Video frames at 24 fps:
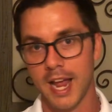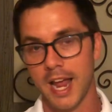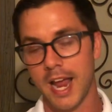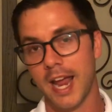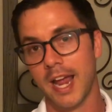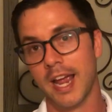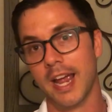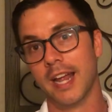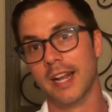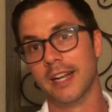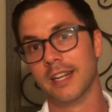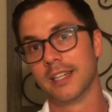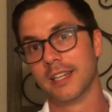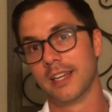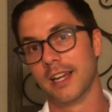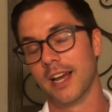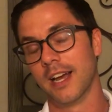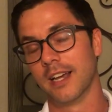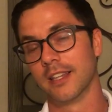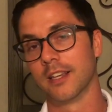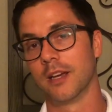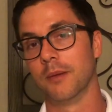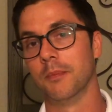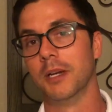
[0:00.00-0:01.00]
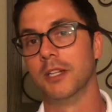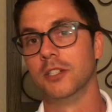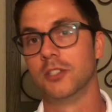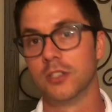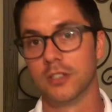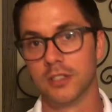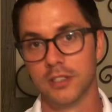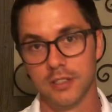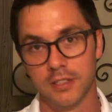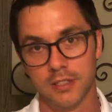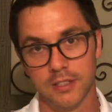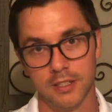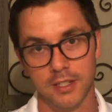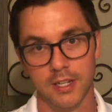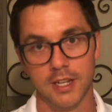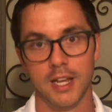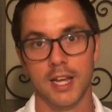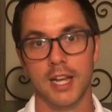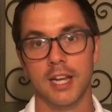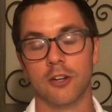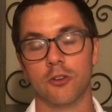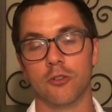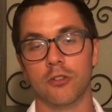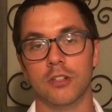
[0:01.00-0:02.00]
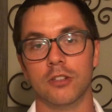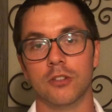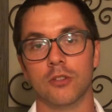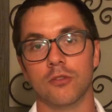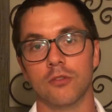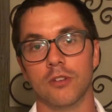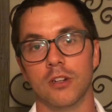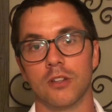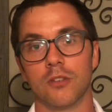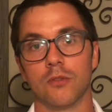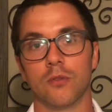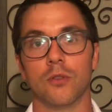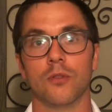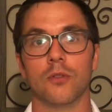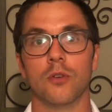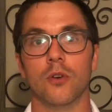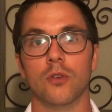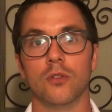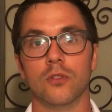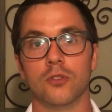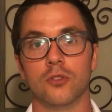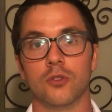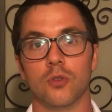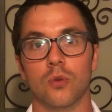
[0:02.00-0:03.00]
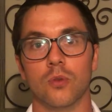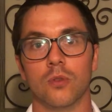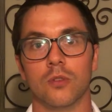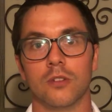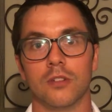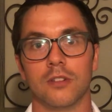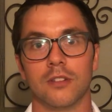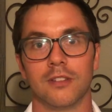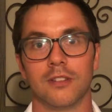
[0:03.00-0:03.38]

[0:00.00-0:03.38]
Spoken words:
And as I mentioned, increase your risk for frozen shoulder.